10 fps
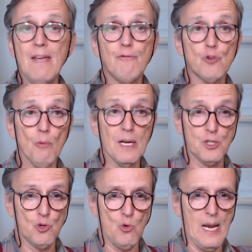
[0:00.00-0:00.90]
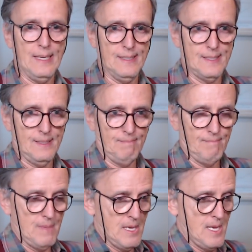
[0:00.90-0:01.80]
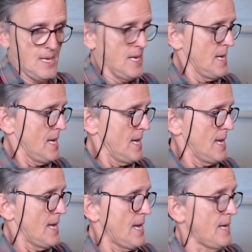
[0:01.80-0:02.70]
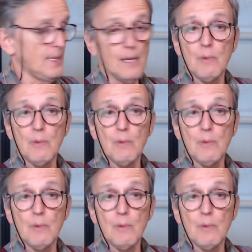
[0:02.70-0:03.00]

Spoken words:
gave too much credit. And